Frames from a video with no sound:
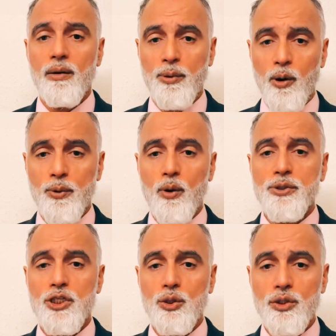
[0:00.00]
proper
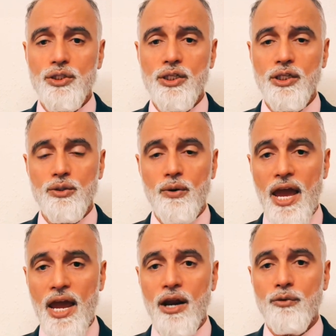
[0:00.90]
opportunity to
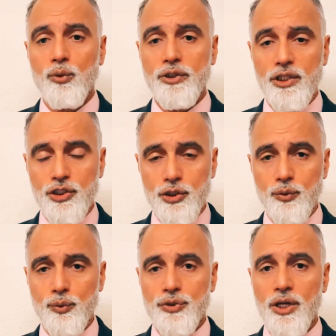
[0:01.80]
air all the
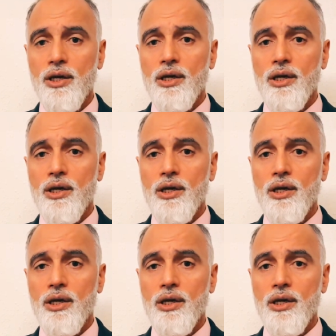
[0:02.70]
issues